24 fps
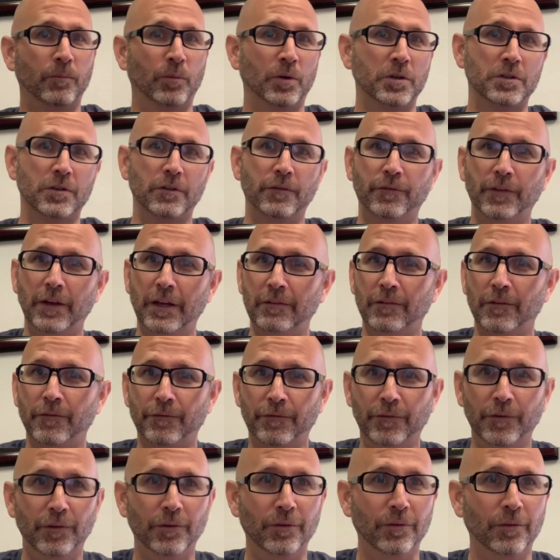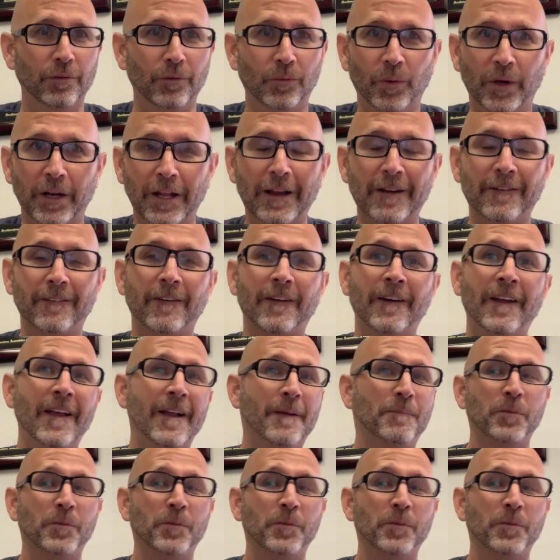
What's your favorite food? Whatever.